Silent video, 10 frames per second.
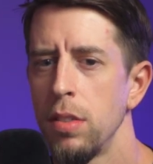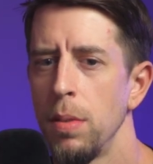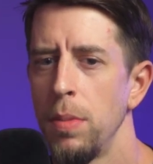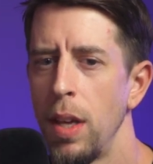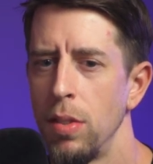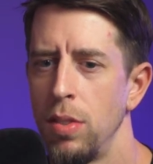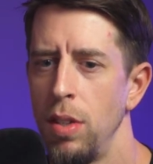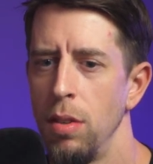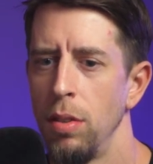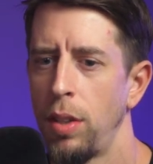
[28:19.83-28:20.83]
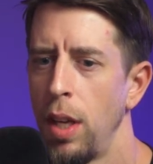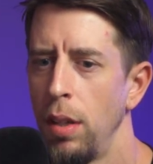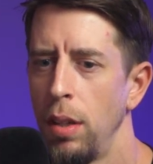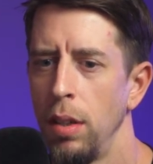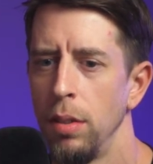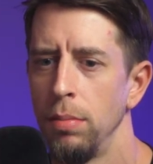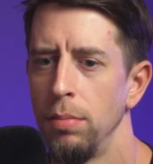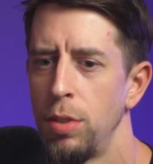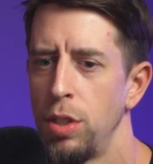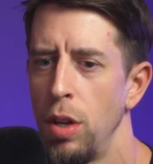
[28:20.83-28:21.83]
some like serial killer
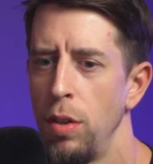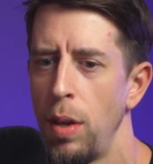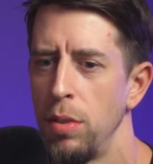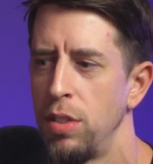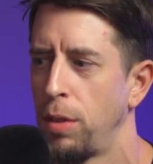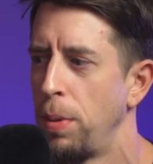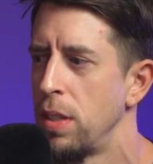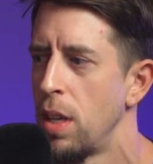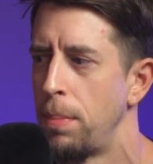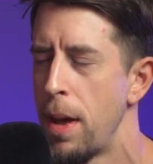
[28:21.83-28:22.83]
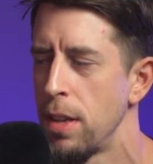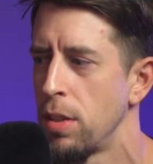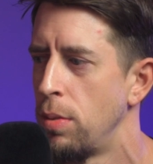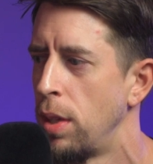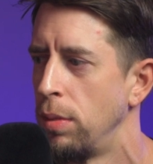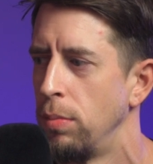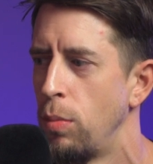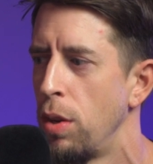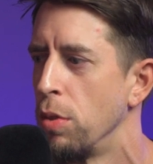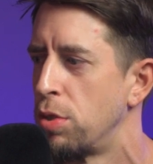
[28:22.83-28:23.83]
show that took place in El Paso on
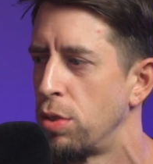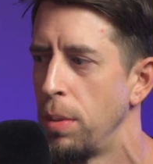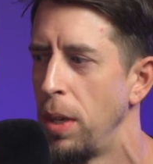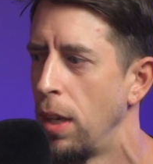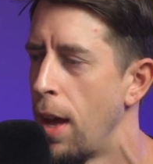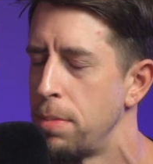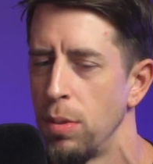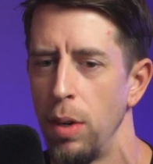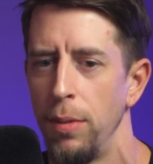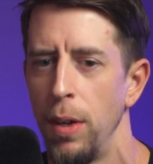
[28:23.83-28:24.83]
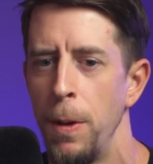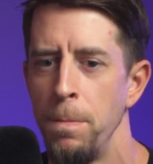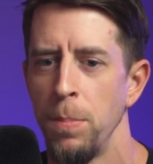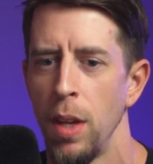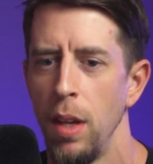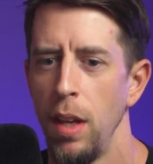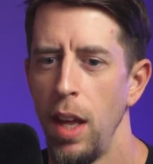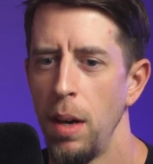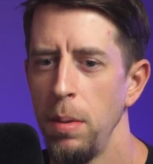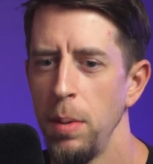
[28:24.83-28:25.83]
one of those streaming apps or whatever.
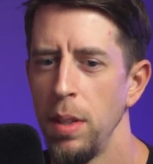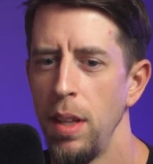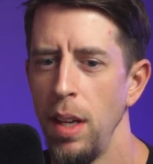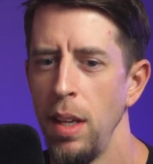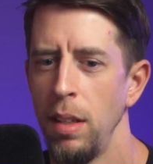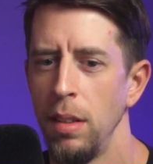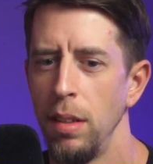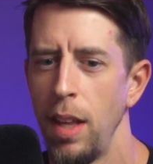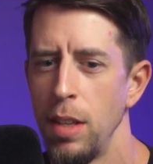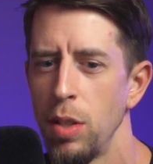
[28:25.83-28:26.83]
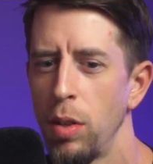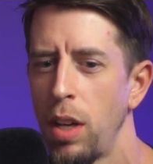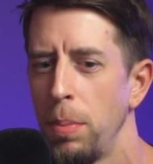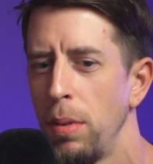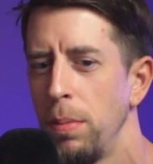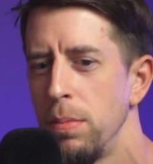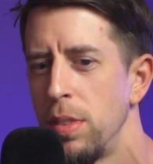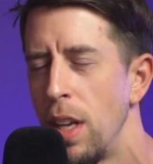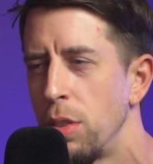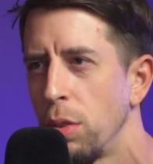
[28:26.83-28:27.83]
And I remember they showed a couple
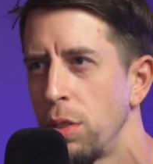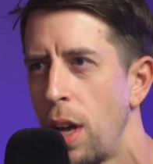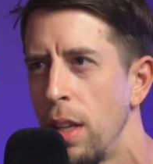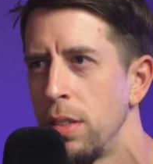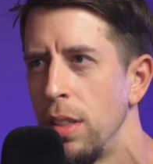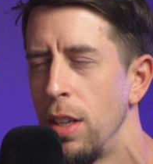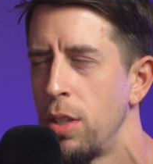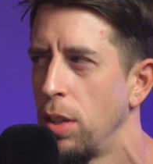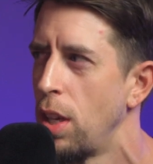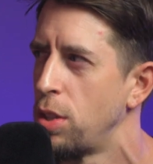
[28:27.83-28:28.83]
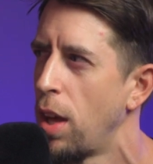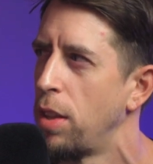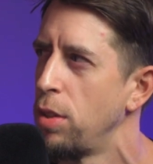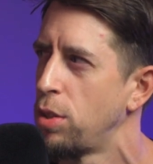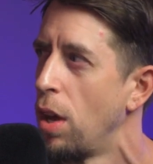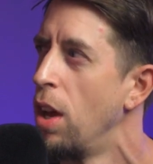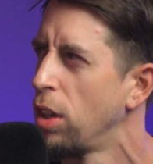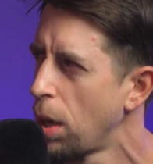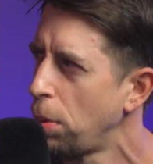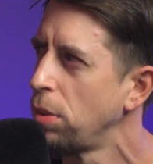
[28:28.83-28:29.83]
central shots and they showed a
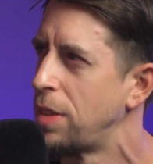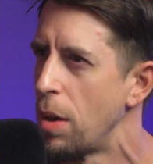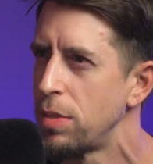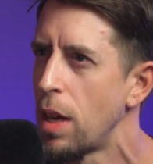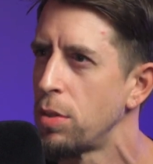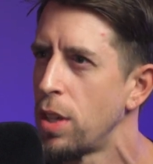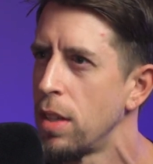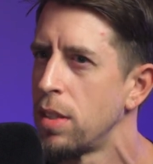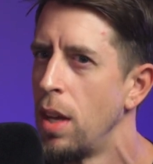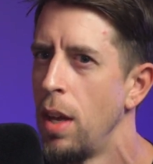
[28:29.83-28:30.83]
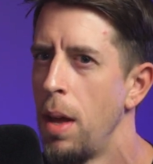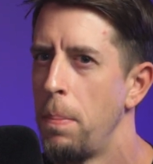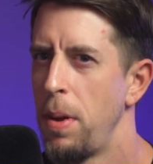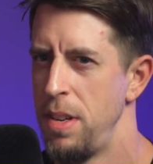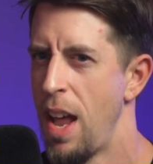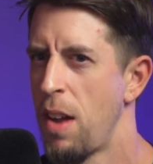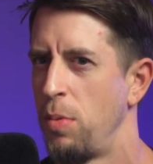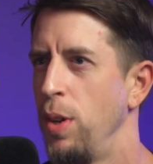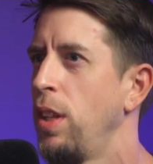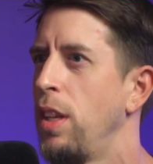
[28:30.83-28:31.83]
couple of downtown shots, but
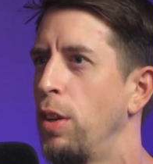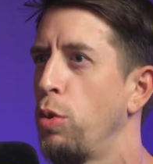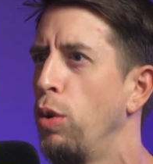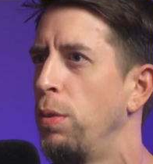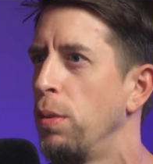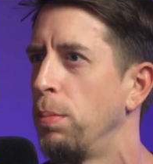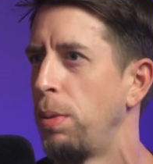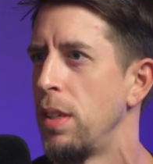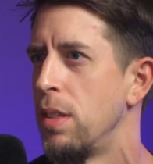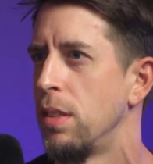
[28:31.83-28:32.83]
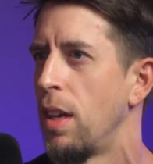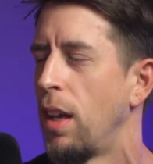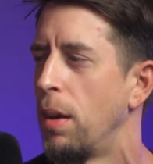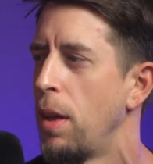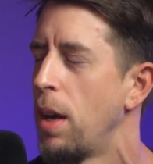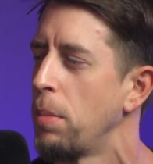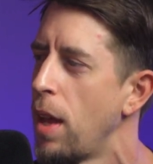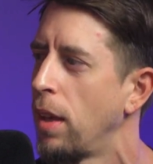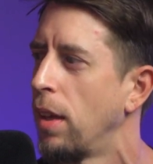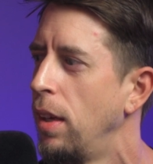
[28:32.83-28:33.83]
not really the cool places, like, you know, and I'm
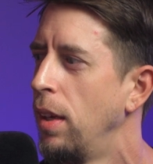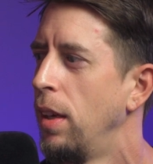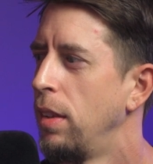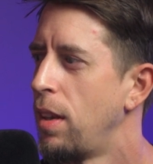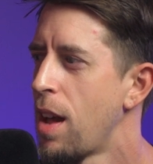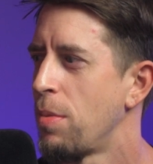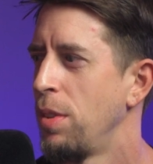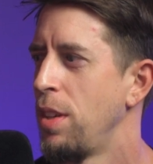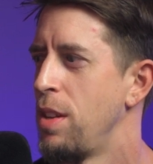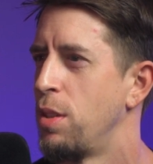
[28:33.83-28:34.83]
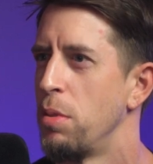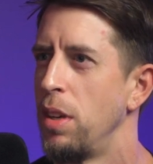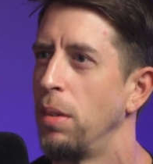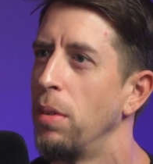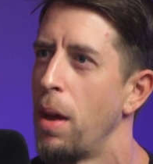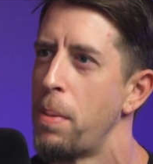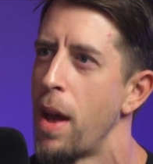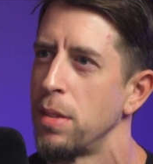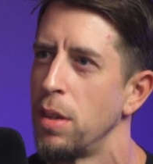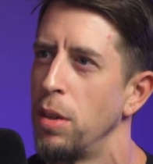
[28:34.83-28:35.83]
like, they're not really showing El
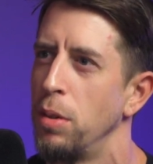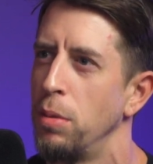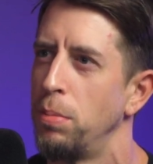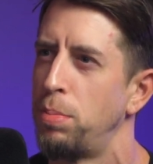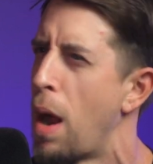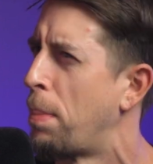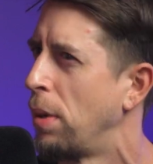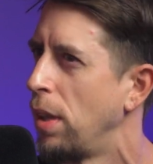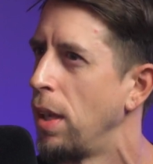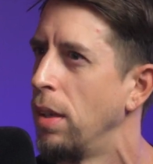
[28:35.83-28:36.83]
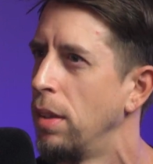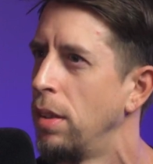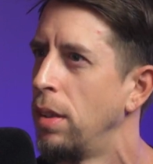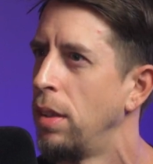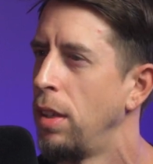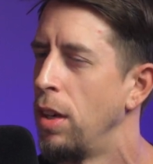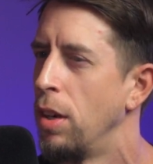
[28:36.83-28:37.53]
Paso properly, you